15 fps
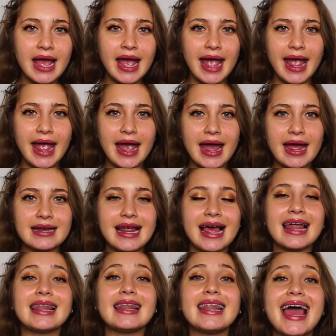and
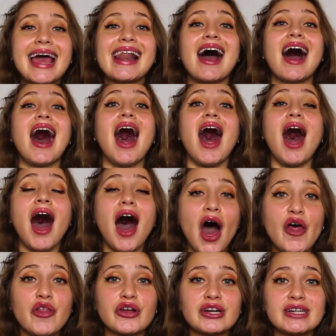let
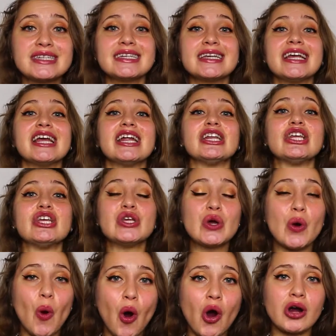others in
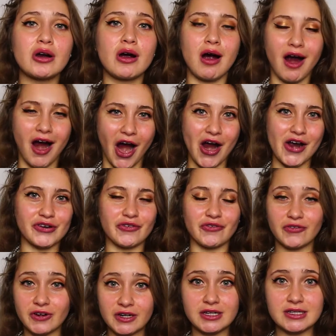your heart
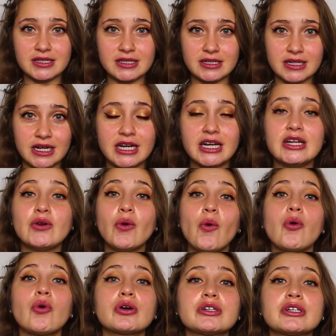first in
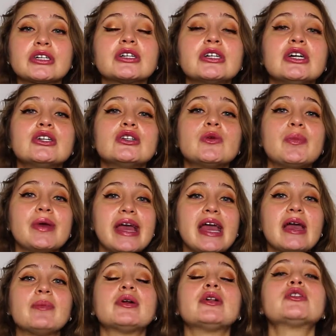order to be
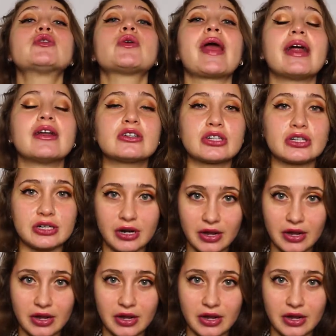able to enter